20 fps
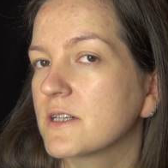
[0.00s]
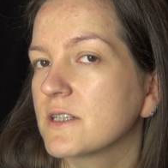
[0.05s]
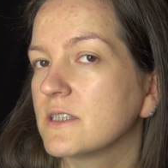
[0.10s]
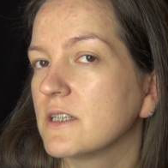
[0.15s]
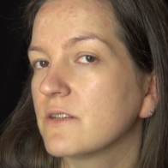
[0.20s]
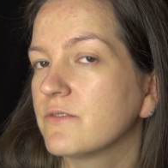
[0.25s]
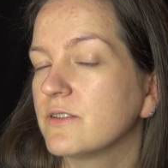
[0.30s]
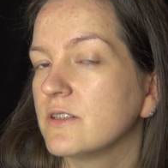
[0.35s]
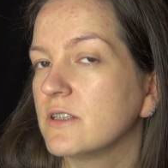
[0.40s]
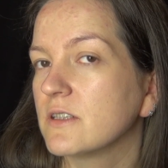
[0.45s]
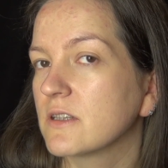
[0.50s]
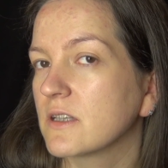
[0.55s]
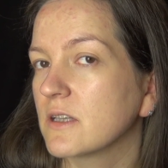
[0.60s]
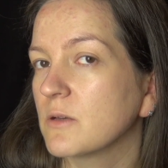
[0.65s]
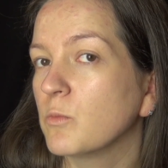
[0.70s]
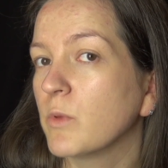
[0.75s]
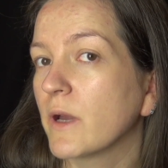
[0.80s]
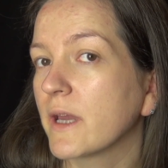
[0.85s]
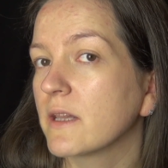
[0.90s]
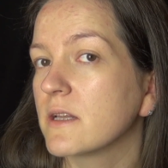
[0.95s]
they're definitely
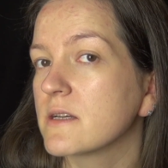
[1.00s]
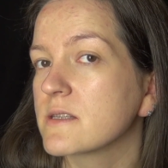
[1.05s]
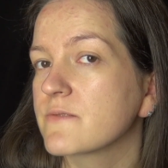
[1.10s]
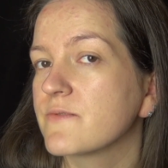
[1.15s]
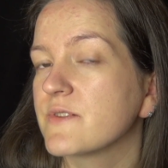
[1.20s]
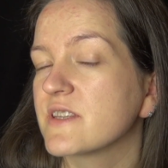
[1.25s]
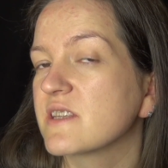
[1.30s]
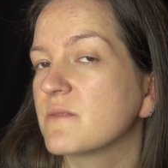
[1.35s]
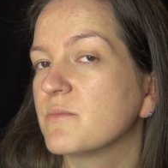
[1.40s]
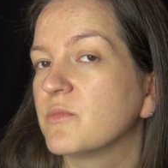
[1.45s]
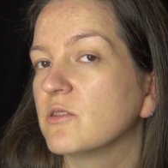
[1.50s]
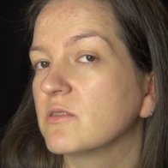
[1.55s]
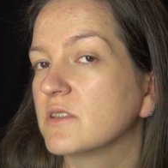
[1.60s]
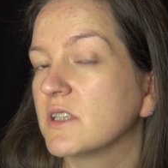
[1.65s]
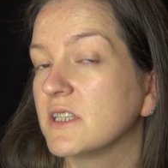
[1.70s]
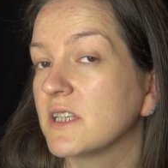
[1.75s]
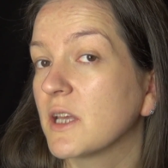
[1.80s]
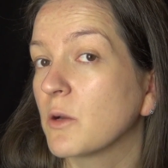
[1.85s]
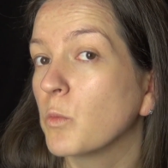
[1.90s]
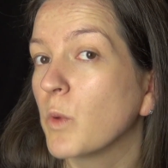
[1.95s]
way less visible
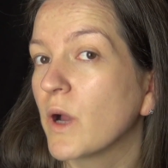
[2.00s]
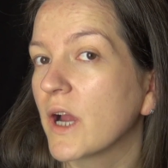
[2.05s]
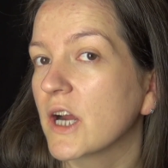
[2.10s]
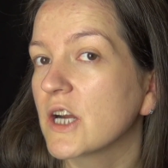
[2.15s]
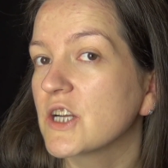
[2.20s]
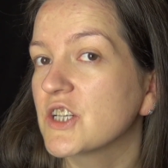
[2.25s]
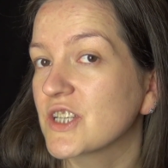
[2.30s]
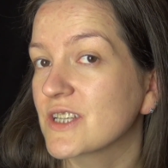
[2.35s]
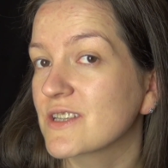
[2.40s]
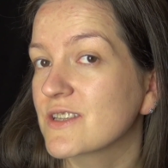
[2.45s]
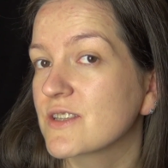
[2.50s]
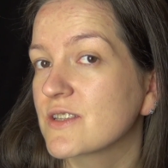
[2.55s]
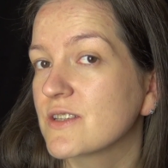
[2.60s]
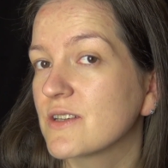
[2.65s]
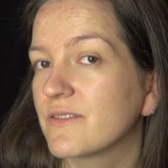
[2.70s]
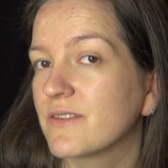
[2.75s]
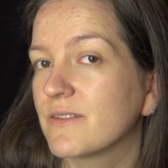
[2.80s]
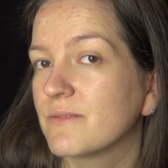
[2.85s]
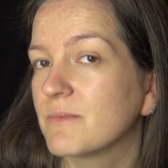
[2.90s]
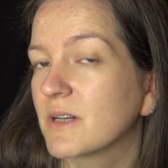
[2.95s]
than they were just
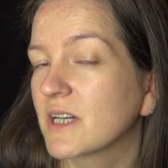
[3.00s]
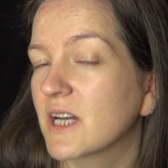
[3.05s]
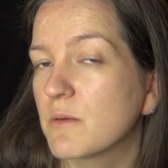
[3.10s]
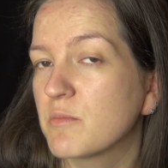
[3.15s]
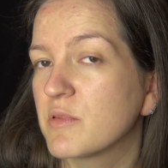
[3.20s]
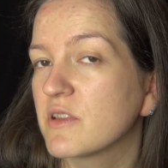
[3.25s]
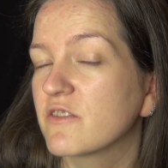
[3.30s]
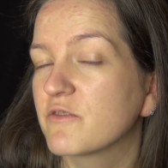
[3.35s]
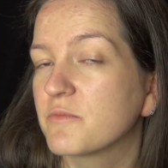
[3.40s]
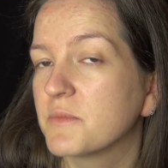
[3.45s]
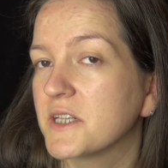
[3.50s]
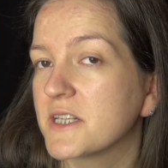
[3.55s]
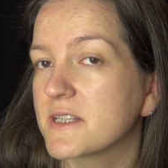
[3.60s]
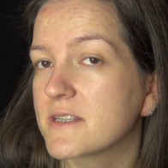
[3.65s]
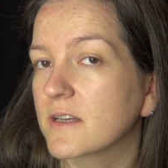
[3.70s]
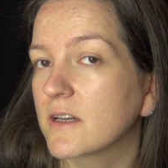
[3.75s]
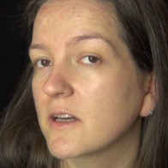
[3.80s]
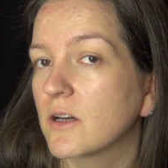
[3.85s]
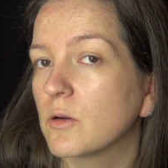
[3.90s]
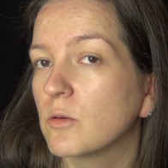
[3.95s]
a couple of
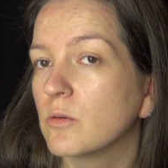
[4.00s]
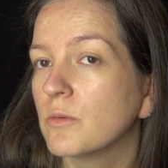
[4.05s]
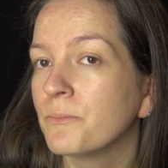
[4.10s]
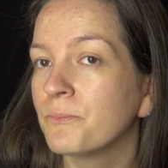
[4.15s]
minutes ago.